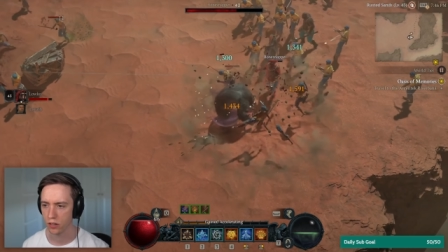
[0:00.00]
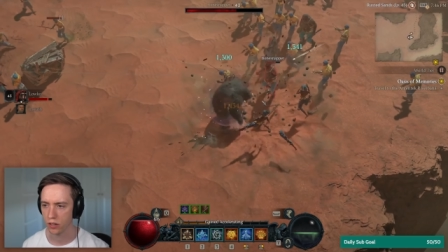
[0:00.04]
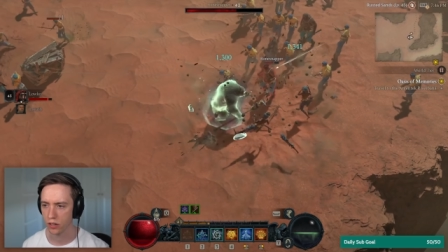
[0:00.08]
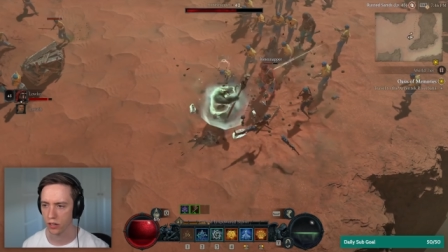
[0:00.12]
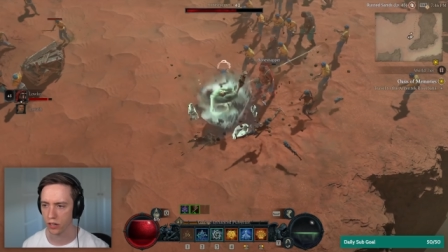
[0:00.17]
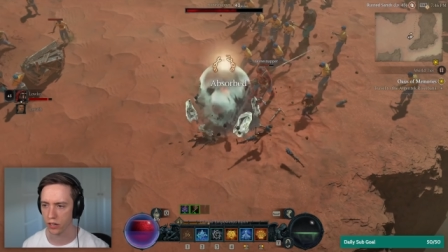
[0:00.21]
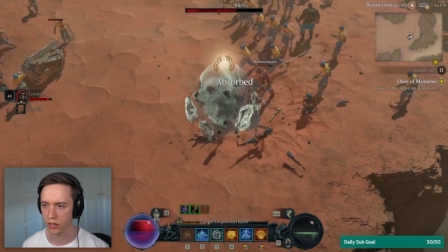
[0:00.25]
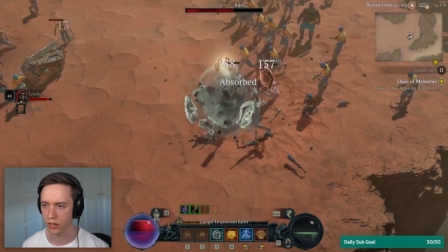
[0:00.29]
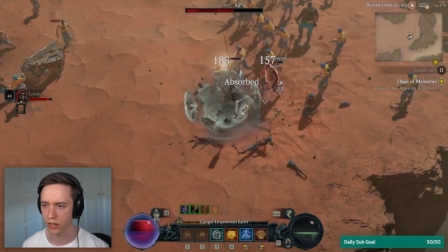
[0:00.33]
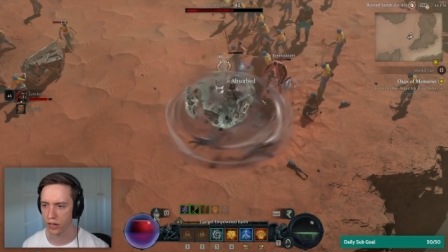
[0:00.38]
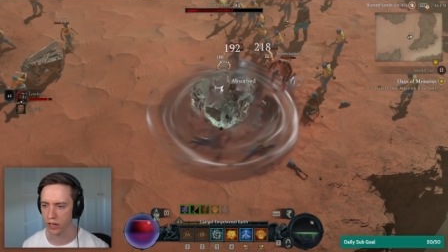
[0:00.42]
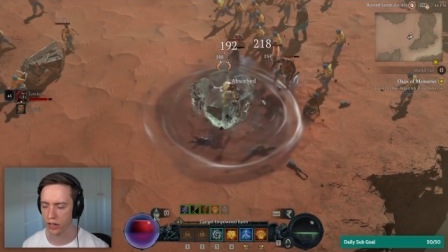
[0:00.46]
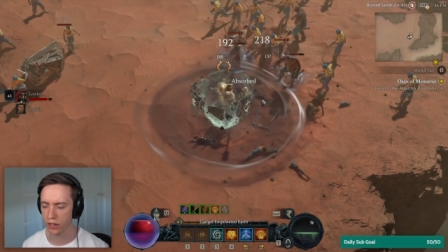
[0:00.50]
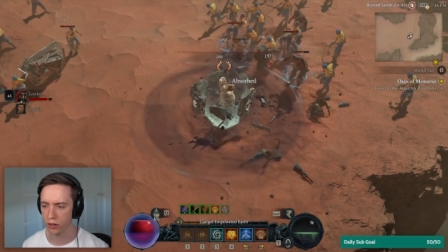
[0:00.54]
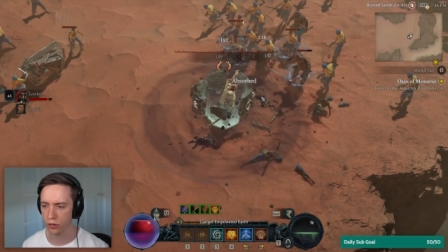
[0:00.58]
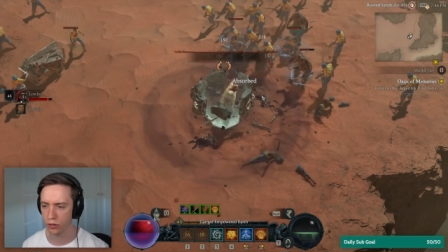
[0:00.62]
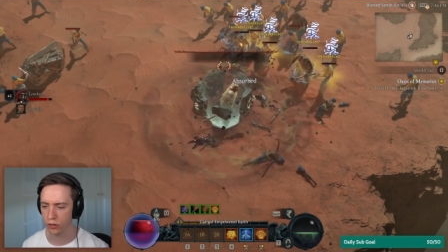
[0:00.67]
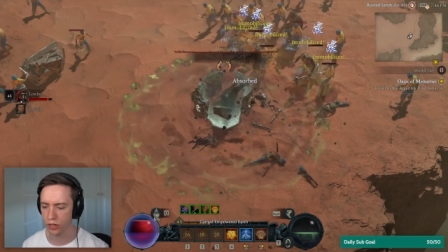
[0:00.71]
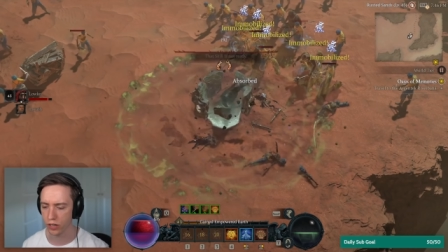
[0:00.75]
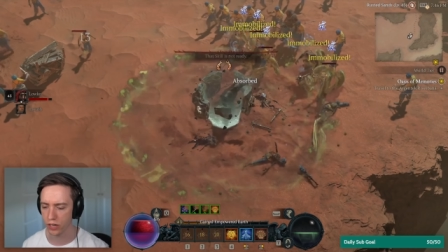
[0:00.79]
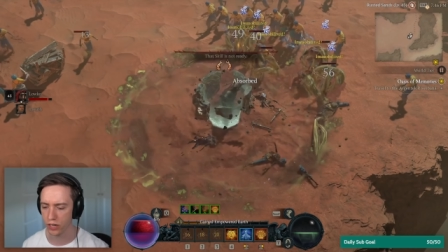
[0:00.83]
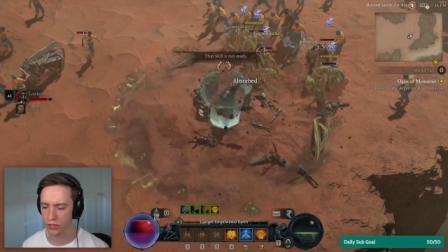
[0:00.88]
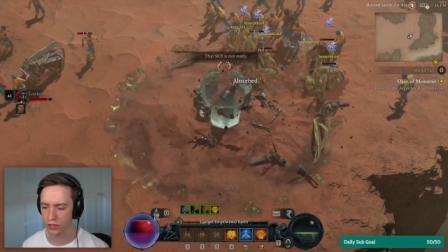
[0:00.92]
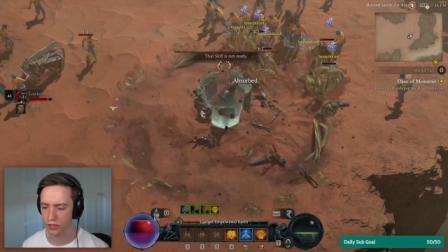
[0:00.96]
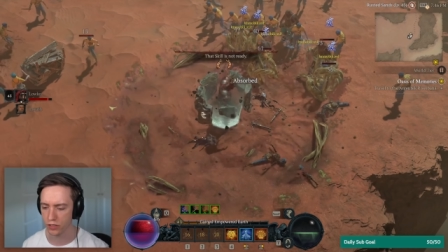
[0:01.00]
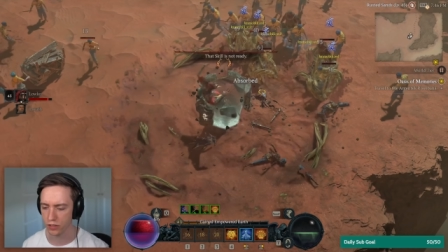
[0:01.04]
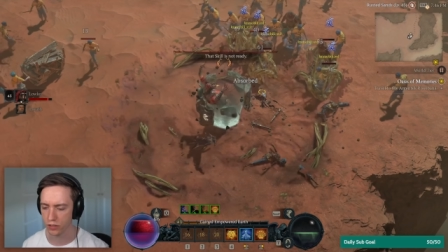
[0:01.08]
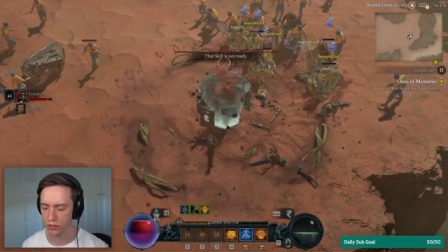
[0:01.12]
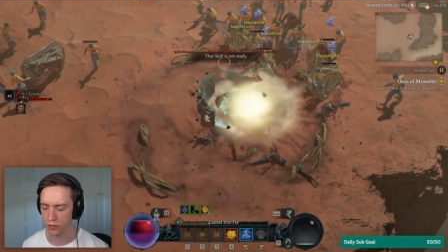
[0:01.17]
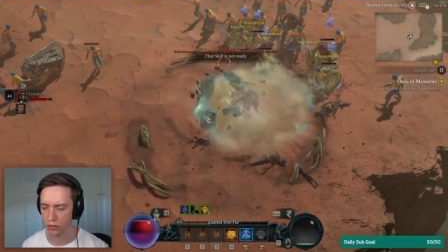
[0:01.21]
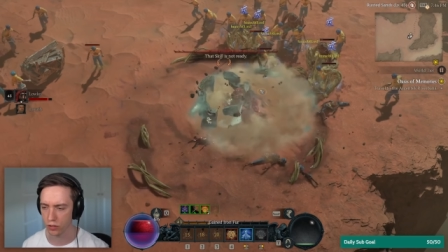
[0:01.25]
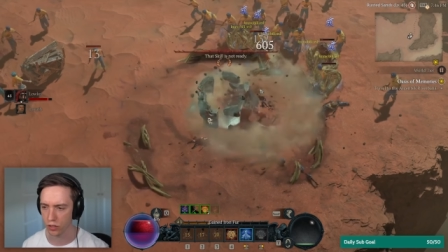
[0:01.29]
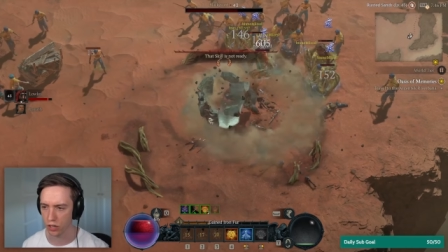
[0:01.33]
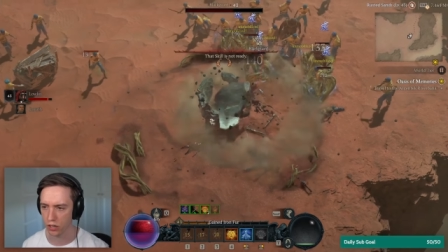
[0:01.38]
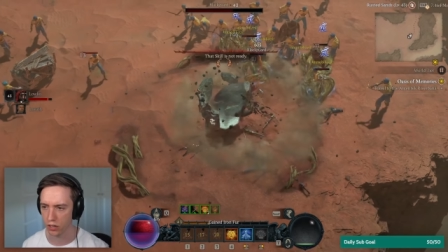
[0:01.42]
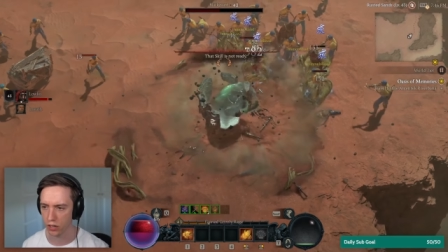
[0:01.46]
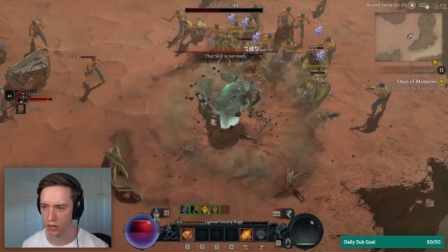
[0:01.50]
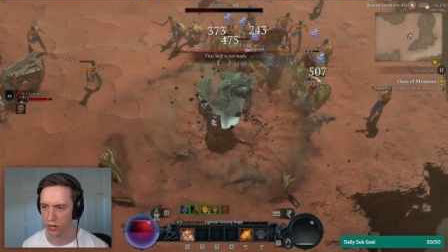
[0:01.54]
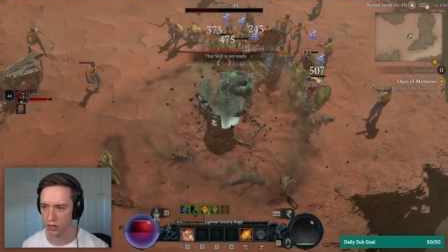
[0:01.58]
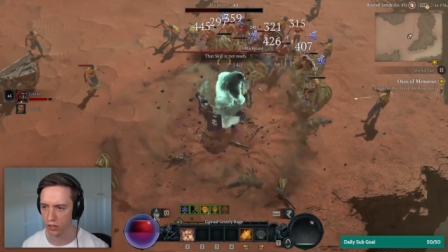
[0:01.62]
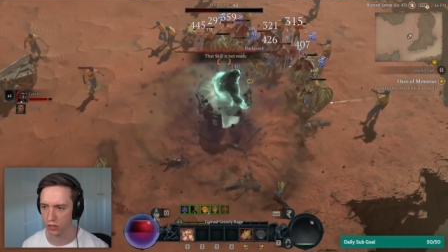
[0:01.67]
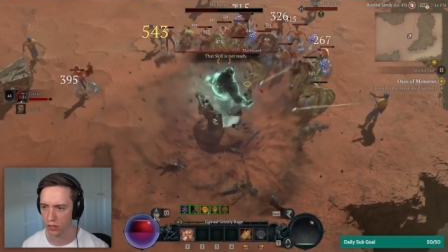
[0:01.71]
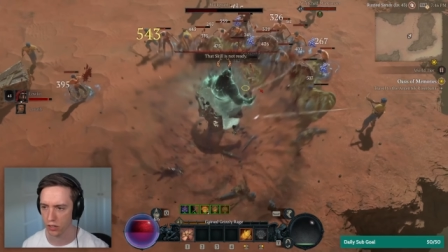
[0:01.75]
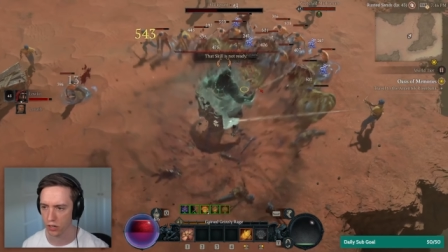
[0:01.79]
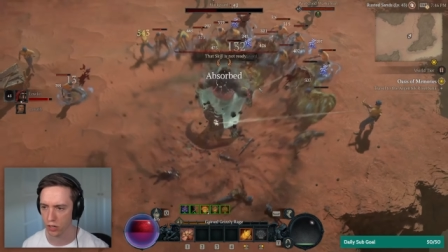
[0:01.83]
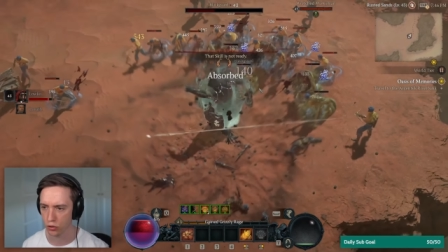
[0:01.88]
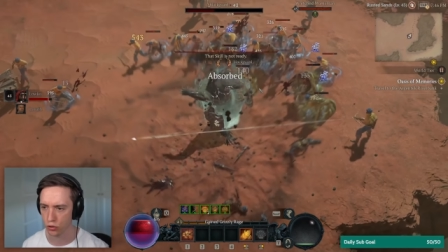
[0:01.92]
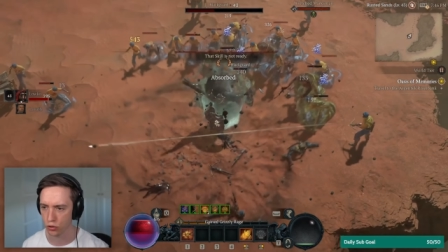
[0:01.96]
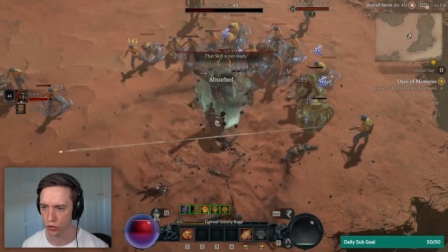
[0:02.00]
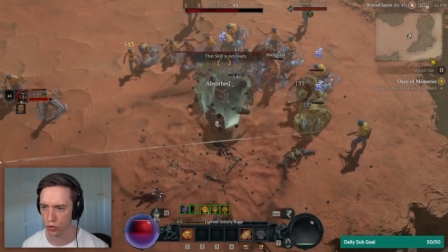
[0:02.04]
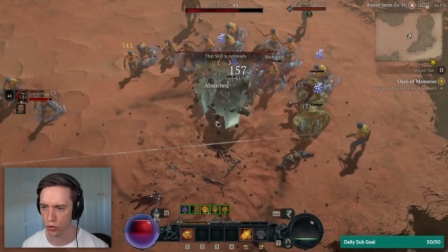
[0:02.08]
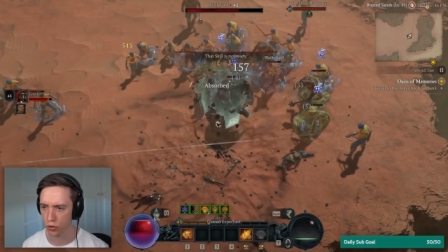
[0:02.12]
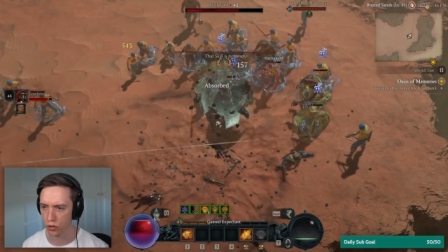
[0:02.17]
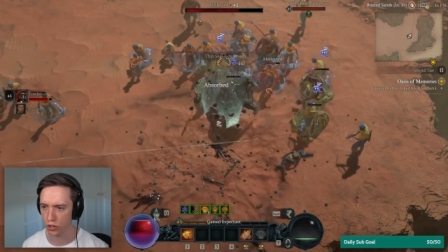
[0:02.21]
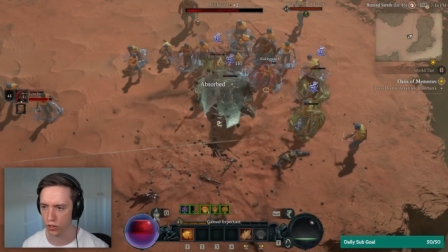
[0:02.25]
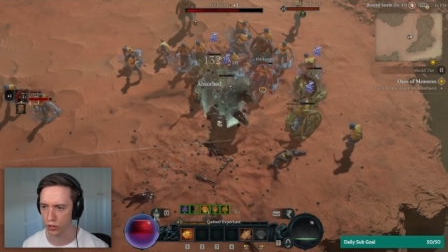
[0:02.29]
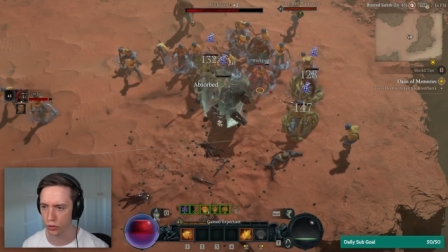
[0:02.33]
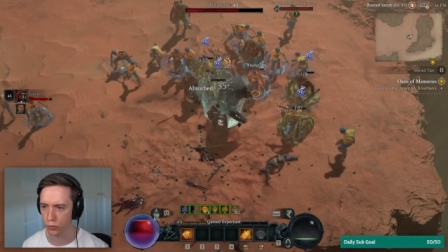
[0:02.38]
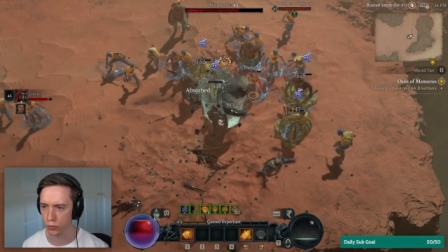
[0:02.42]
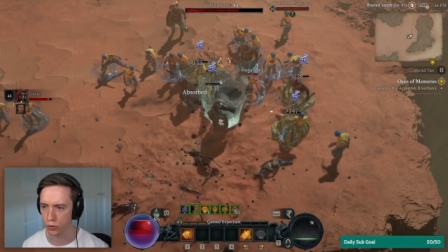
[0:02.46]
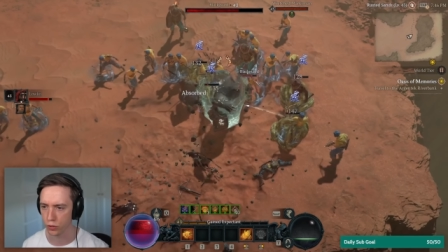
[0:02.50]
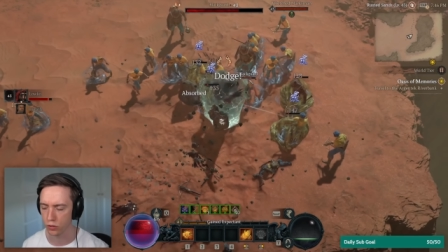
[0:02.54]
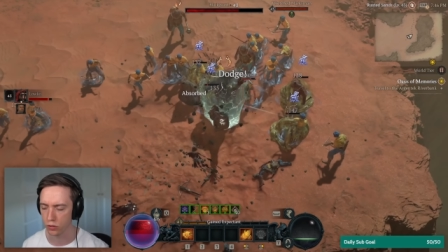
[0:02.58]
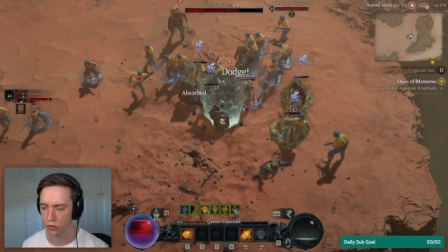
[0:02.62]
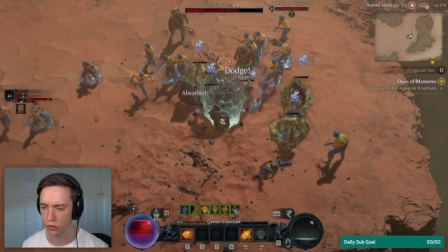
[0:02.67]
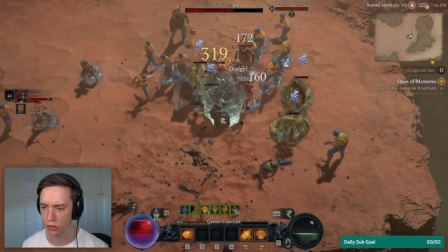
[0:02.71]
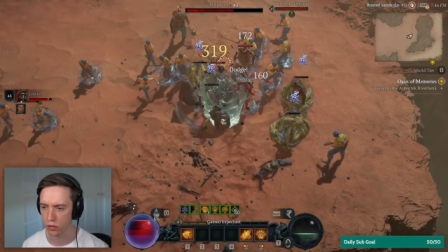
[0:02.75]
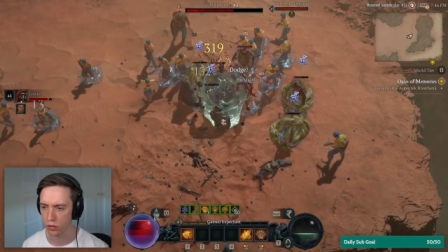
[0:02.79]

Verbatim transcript: Okay, can I kill you guys still? Or like, how strong are you all?